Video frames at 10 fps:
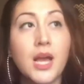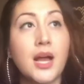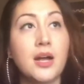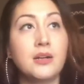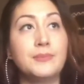
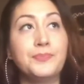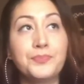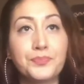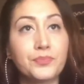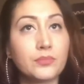
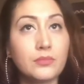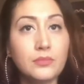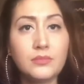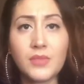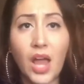
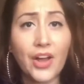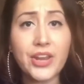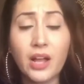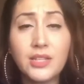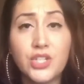
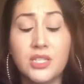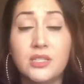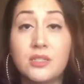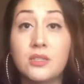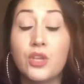
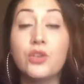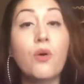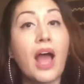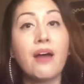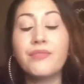Audiologists,
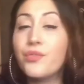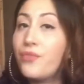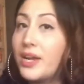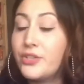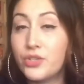you have to
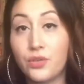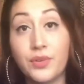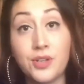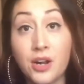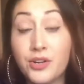find
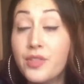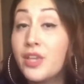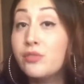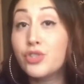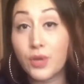yourself a doctor
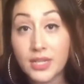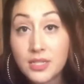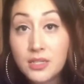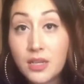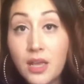that you
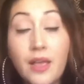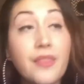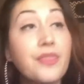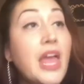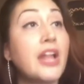trust,
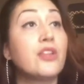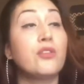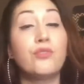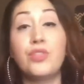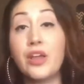that
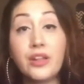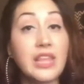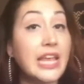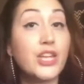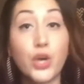
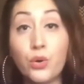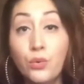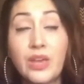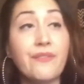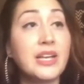they
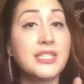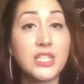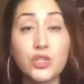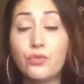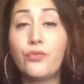know. If I
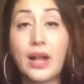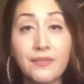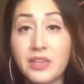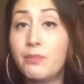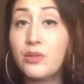send you
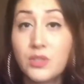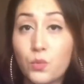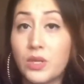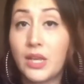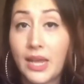5 emails
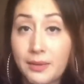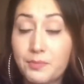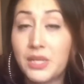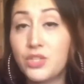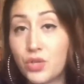in one day,
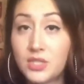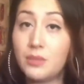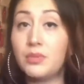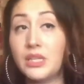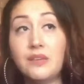please trust
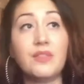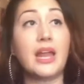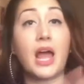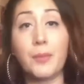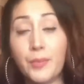and believe
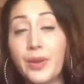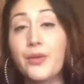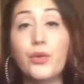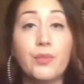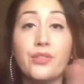that I'm a
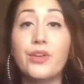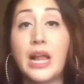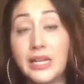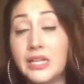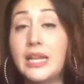paranoid mother and I